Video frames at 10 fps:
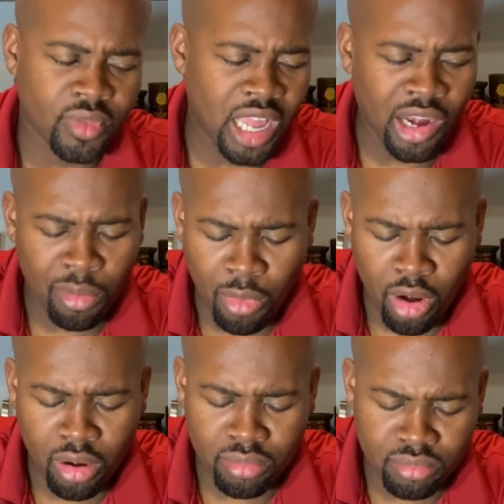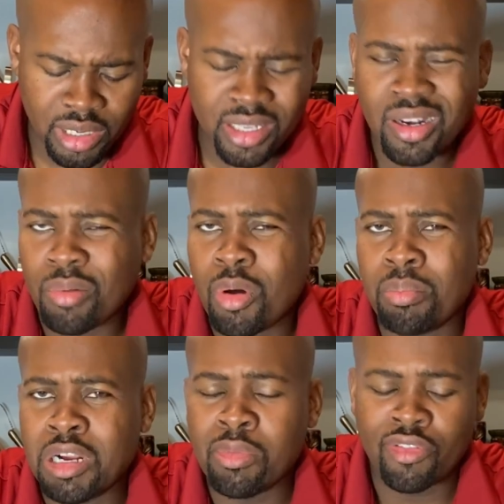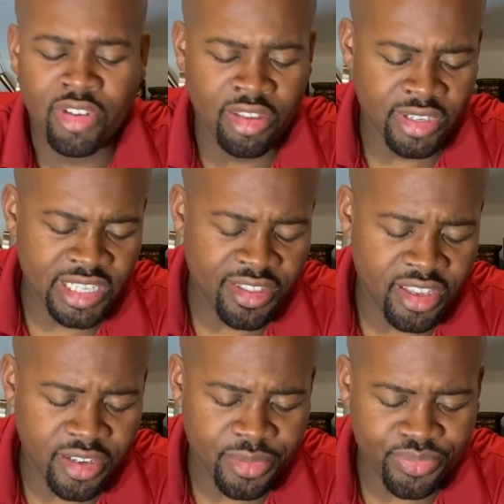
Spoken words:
a lot more bourbon flavors, I think.